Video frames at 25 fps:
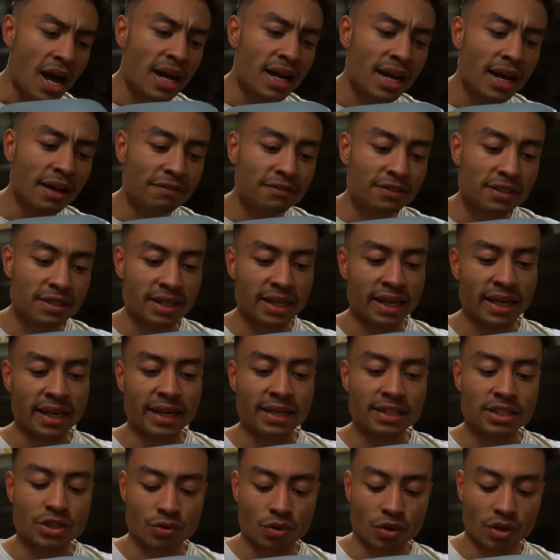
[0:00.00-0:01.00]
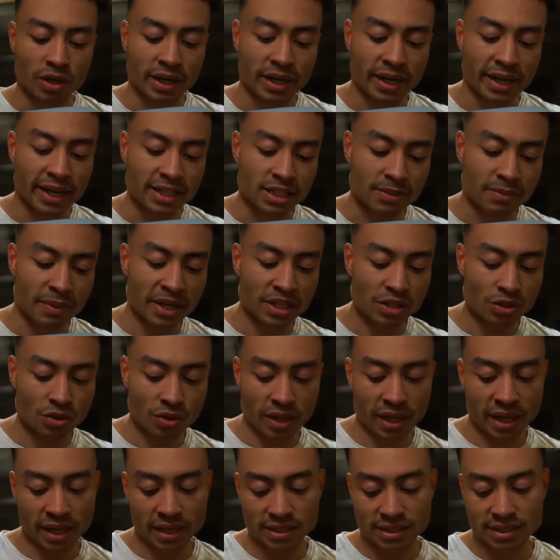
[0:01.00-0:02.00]
I left the heater on in here to make sure
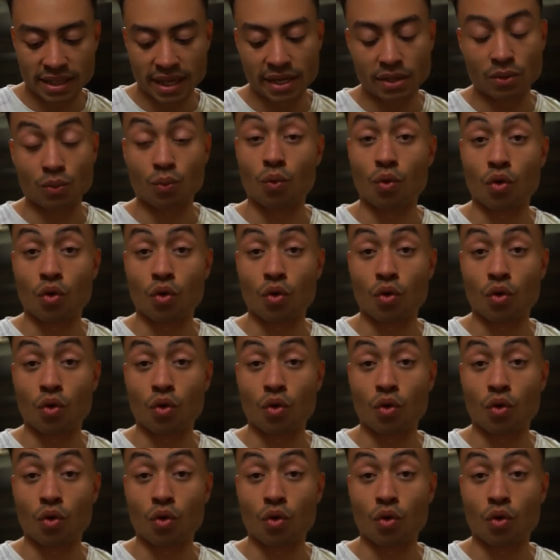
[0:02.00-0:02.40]
that it stayed